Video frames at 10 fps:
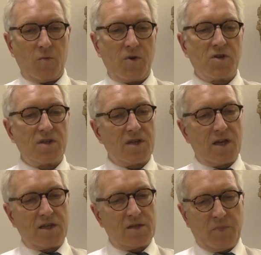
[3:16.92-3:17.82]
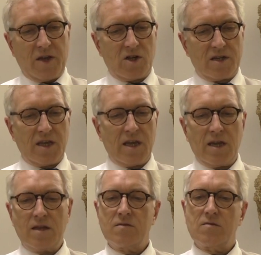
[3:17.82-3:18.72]
which is a
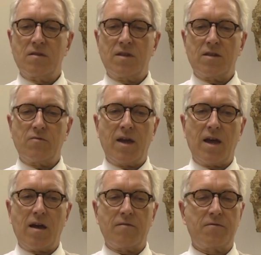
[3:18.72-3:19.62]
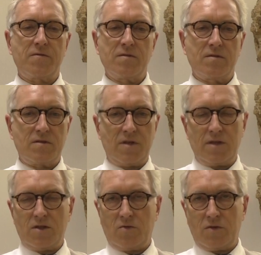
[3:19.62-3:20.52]
specialty that we have
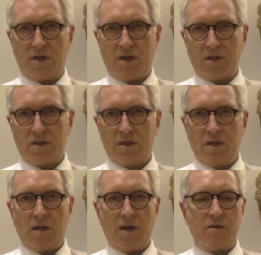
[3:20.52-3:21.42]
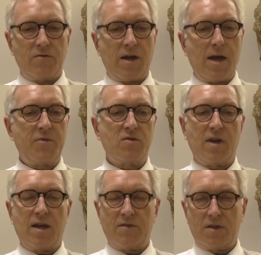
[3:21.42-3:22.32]
since 2 years, and we are happy
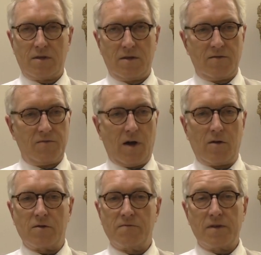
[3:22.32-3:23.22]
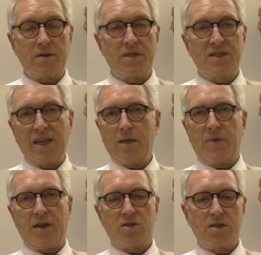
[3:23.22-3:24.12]
to have it for our very sick
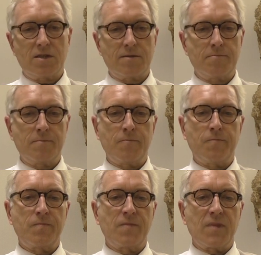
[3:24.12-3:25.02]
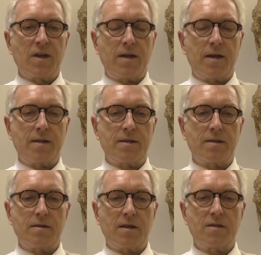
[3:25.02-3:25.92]
patients. And
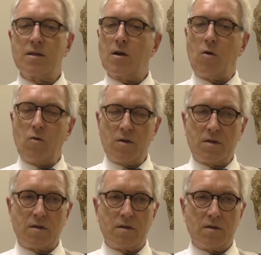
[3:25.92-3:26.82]
it's an old